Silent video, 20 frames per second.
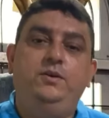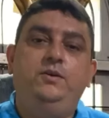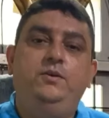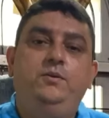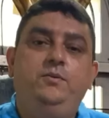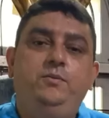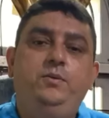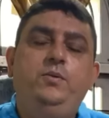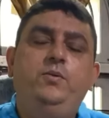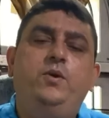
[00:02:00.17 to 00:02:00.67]

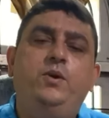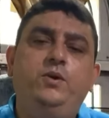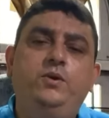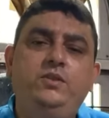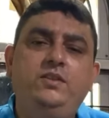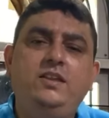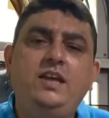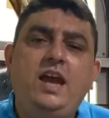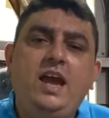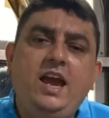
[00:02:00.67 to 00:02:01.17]
we want to
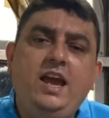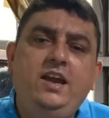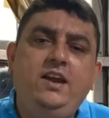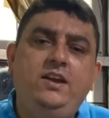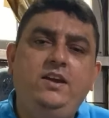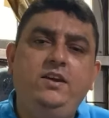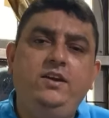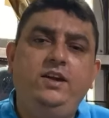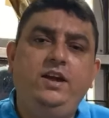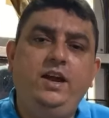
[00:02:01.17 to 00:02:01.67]
thank
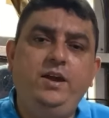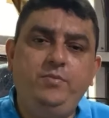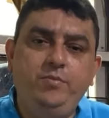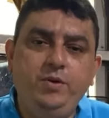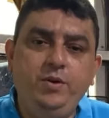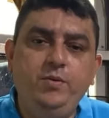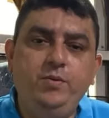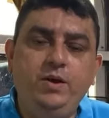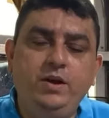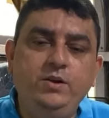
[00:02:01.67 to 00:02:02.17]

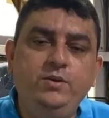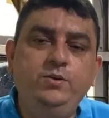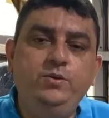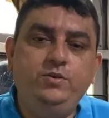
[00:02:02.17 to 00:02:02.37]
everyone who's